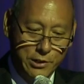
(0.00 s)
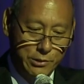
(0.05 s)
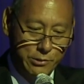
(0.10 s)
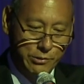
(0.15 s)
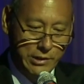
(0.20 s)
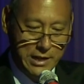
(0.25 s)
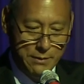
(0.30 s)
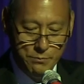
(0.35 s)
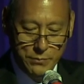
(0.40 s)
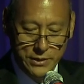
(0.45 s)
don't
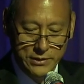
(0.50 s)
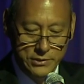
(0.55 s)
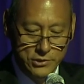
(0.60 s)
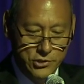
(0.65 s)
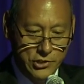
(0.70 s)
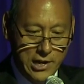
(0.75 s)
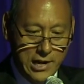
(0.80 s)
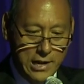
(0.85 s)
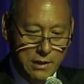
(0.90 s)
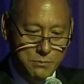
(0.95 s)

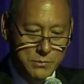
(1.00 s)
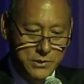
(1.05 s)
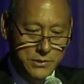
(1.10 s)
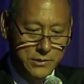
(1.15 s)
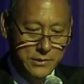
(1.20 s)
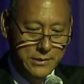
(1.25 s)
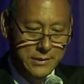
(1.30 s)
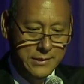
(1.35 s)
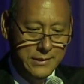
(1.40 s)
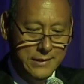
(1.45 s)
create
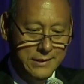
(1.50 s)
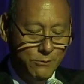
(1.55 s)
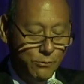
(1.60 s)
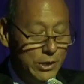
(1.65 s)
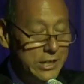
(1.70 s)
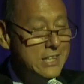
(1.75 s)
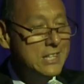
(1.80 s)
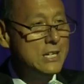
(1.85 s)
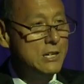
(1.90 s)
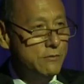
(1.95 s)
jobs.
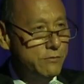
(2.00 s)
What